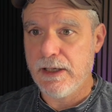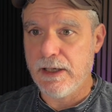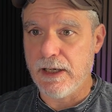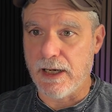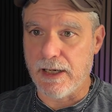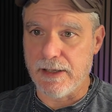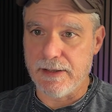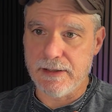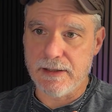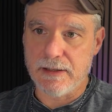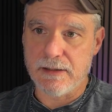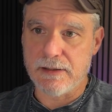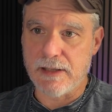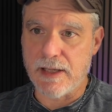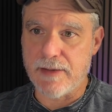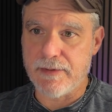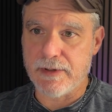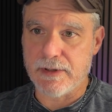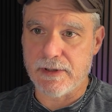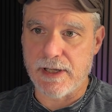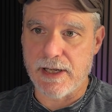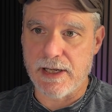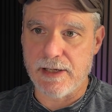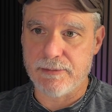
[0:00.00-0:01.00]
I think
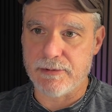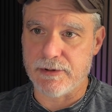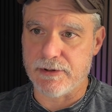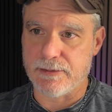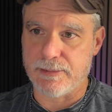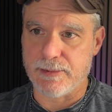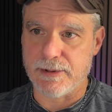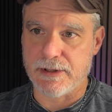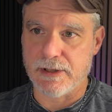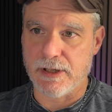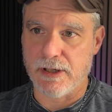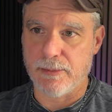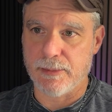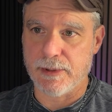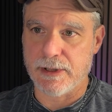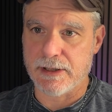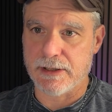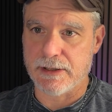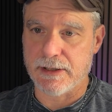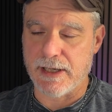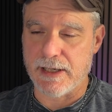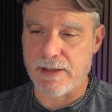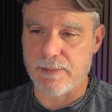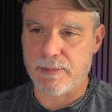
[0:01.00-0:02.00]
ElevenLabs is
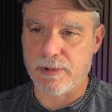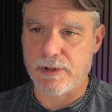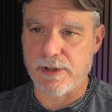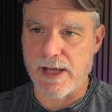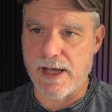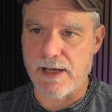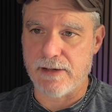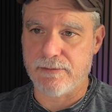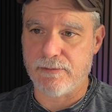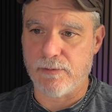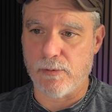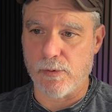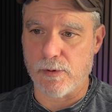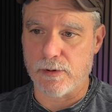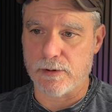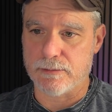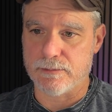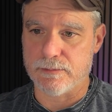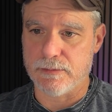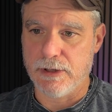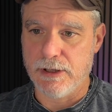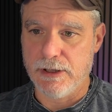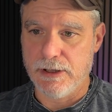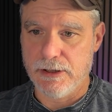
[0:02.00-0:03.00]
becoming a
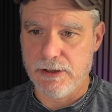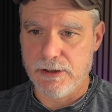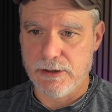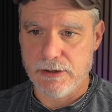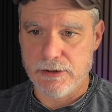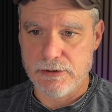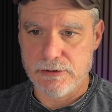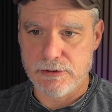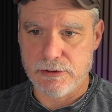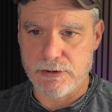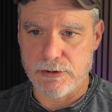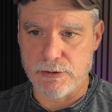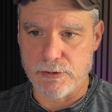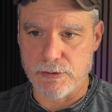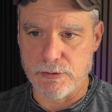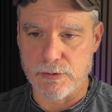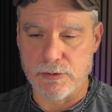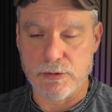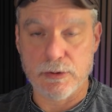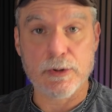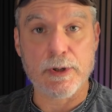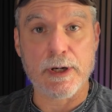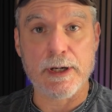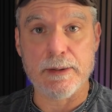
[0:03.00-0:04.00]
platform to
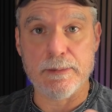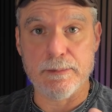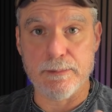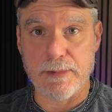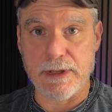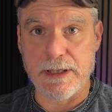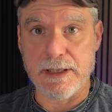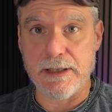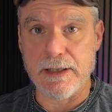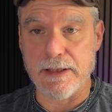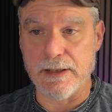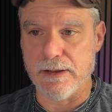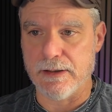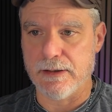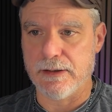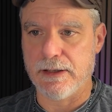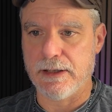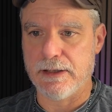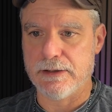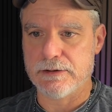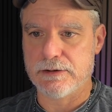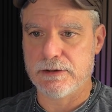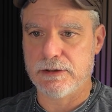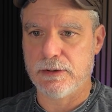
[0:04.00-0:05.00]
create media.
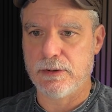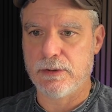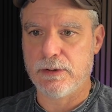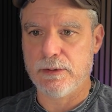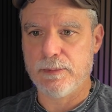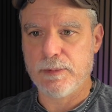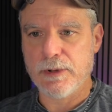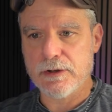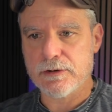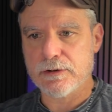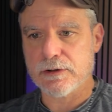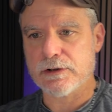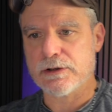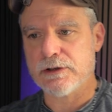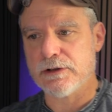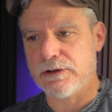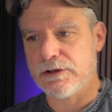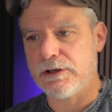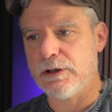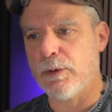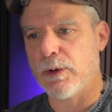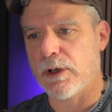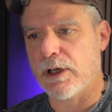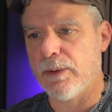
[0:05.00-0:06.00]
And so it'd be interesting to
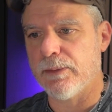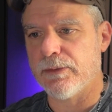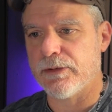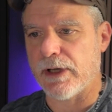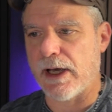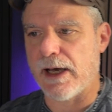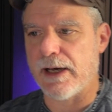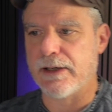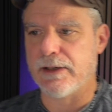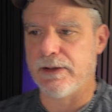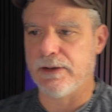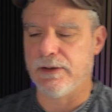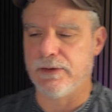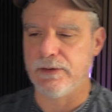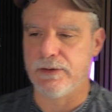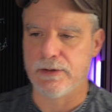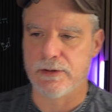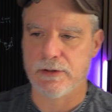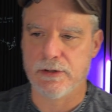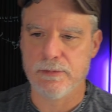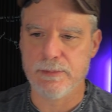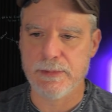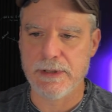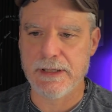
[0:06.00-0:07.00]
see what comes out of this. It
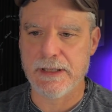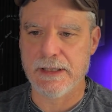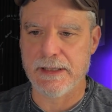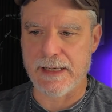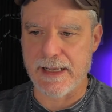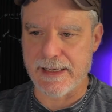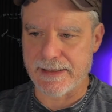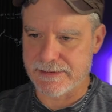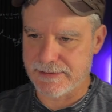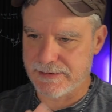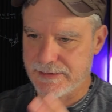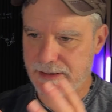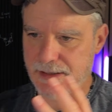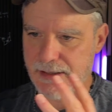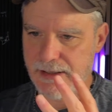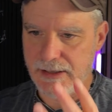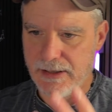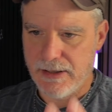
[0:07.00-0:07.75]
could be the next